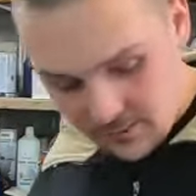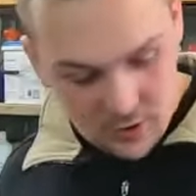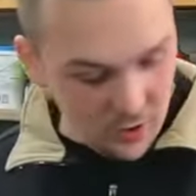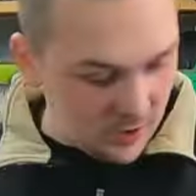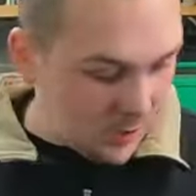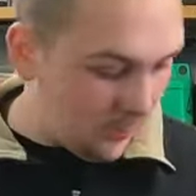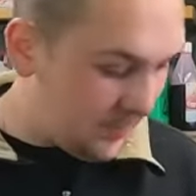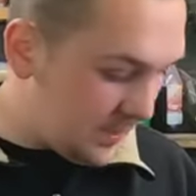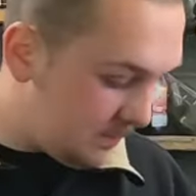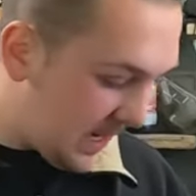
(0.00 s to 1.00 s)
off Tuesday.
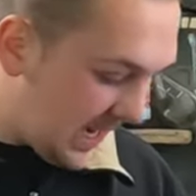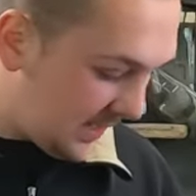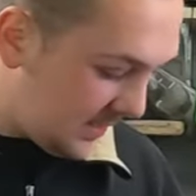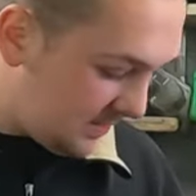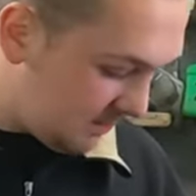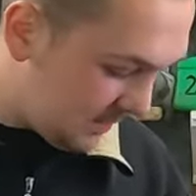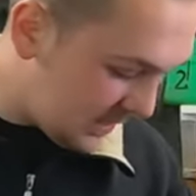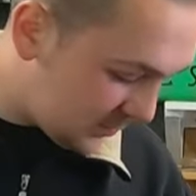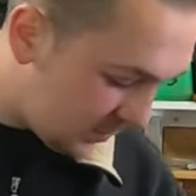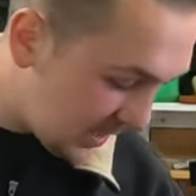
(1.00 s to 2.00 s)
Hopefully it's back
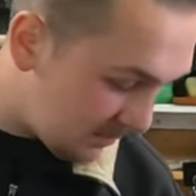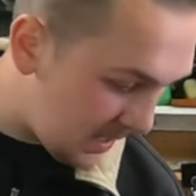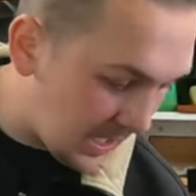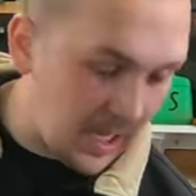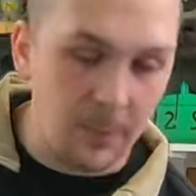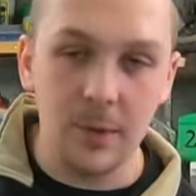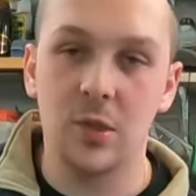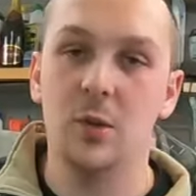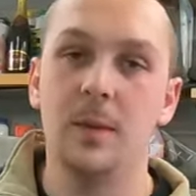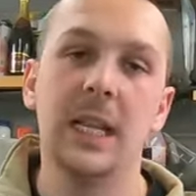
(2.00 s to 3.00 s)
this week. My
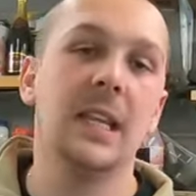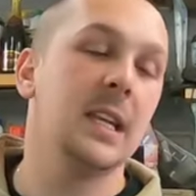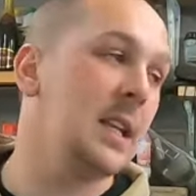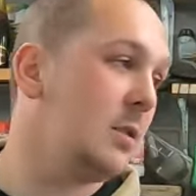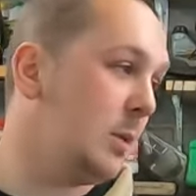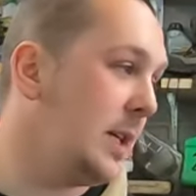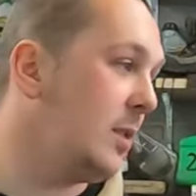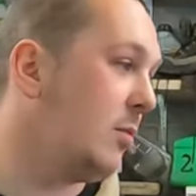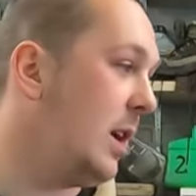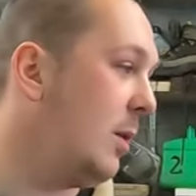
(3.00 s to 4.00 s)
calipers should be landing this week,
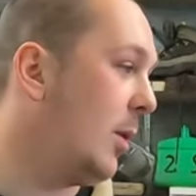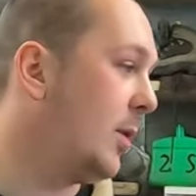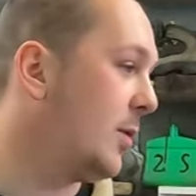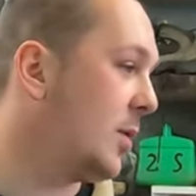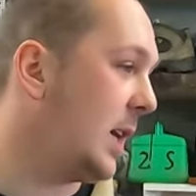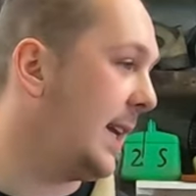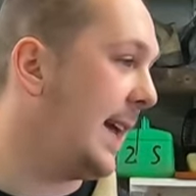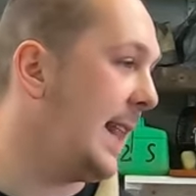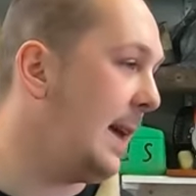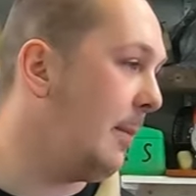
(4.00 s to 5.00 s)
the rear ones, so I can
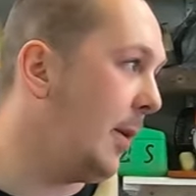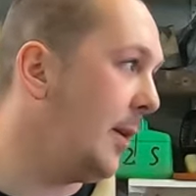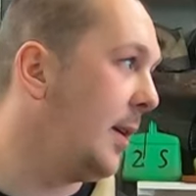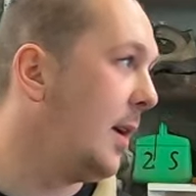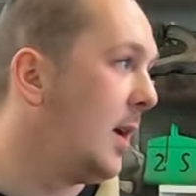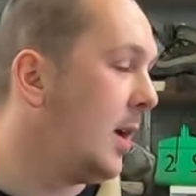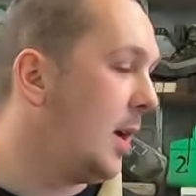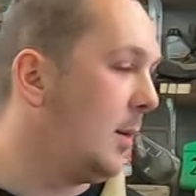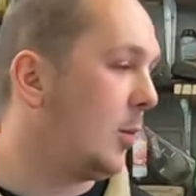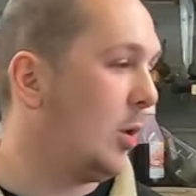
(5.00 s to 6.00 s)
get them on.
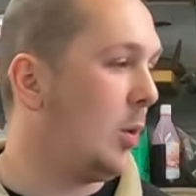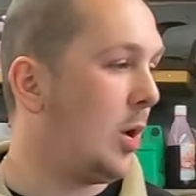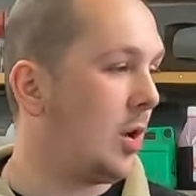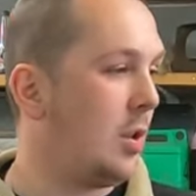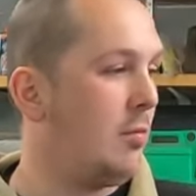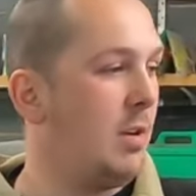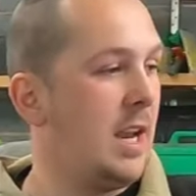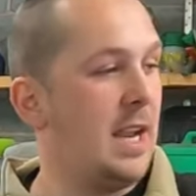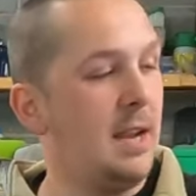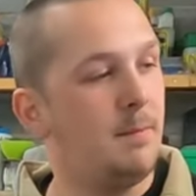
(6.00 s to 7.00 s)
Gonna order the
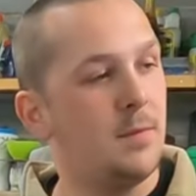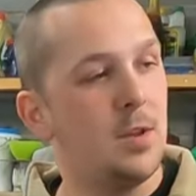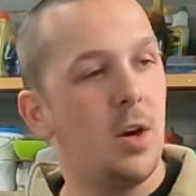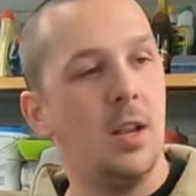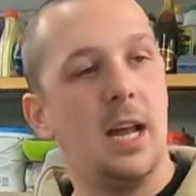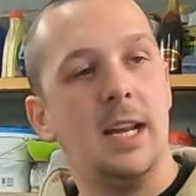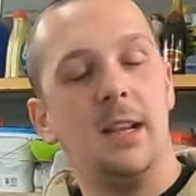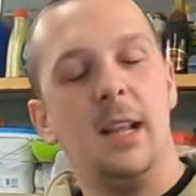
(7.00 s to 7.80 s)
rear, sort of like